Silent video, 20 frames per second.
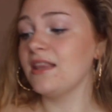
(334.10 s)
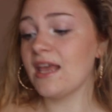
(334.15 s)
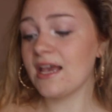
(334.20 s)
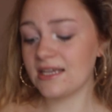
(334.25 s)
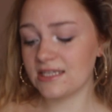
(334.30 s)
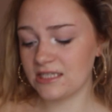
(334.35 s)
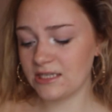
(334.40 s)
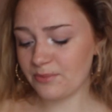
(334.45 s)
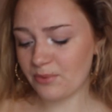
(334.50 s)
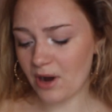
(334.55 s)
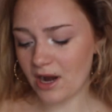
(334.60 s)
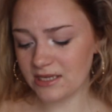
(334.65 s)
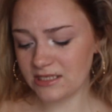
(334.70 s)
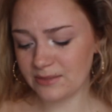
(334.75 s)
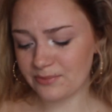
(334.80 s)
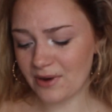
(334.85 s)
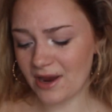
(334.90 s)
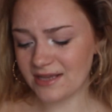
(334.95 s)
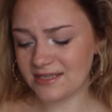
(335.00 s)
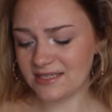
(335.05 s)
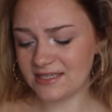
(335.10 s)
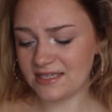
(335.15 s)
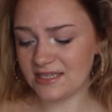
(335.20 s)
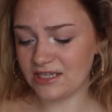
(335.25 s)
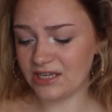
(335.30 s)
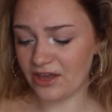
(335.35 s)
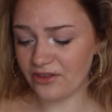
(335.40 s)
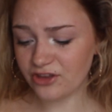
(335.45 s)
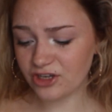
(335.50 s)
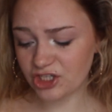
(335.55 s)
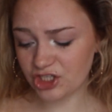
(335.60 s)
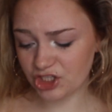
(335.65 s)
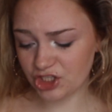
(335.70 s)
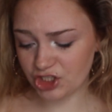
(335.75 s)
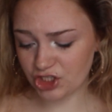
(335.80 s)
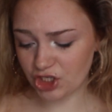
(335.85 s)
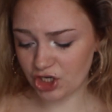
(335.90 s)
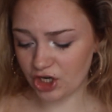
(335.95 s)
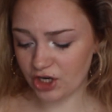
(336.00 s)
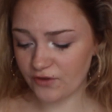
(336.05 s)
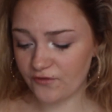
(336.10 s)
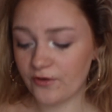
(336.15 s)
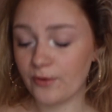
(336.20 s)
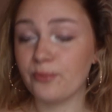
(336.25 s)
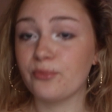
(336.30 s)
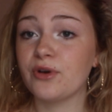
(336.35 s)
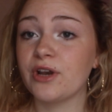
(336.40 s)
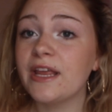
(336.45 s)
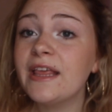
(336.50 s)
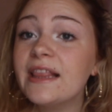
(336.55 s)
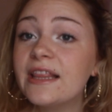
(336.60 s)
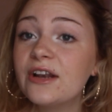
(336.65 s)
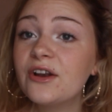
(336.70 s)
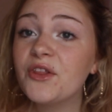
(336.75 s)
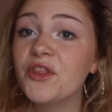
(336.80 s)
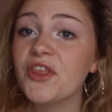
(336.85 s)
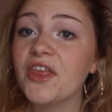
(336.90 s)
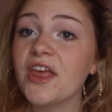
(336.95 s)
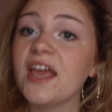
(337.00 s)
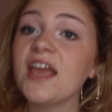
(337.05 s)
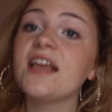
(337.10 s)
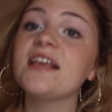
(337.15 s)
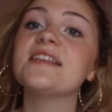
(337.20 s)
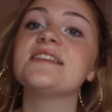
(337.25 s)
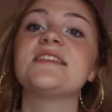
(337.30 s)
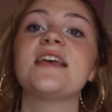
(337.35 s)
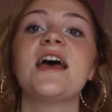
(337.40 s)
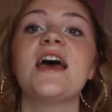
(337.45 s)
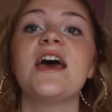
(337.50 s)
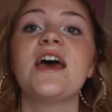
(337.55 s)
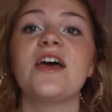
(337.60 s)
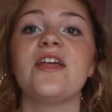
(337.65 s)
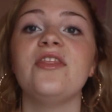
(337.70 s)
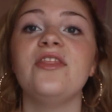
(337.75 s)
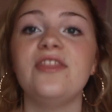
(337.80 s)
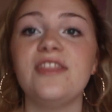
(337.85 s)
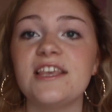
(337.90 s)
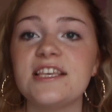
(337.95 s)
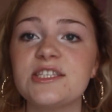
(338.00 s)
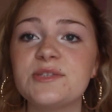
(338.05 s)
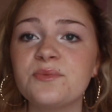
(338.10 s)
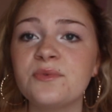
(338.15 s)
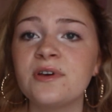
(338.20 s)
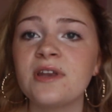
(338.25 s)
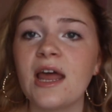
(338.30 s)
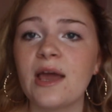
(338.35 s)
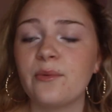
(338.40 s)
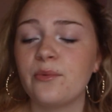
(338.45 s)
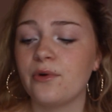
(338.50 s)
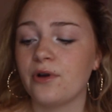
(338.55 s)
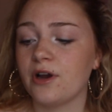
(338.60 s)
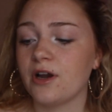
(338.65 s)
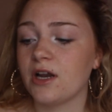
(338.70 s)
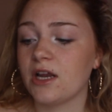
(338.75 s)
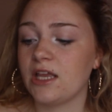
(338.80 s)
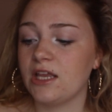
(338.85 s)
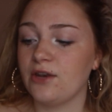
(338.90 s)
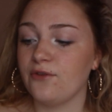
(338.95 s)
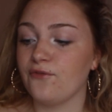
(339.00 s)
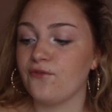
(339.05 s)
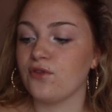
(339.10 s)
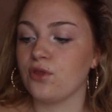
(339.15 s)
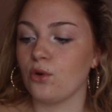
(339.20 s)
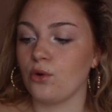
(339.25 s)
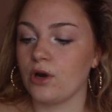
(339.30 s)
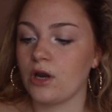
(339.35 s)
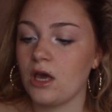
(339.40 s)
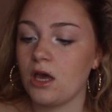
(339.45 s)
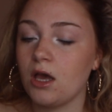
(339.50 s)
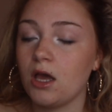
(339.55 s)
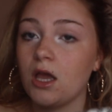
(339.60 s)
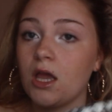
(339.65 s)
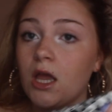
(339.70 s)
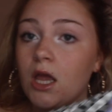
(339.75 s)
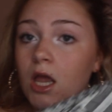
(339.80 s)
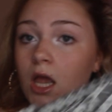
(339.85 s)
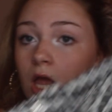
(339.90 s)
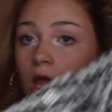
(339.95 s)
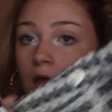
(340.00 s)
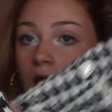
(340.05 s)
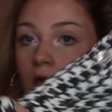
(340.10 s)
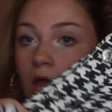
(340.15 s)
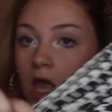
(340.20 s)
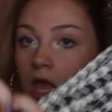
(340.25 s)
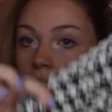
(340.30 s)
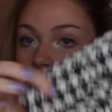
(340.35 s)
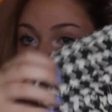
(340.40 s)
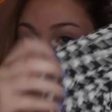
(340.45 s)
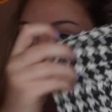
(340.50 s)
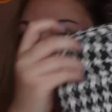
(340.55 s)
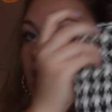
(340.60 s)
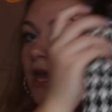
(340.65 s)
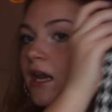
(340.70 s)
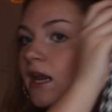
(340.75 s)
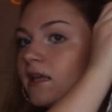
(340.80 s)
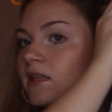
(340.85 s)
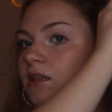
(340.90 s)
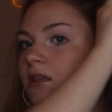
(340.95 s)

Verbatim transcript: Next, surprise, surprise, is another skirt from Pretty Little Things. This one I wore in Florida, and I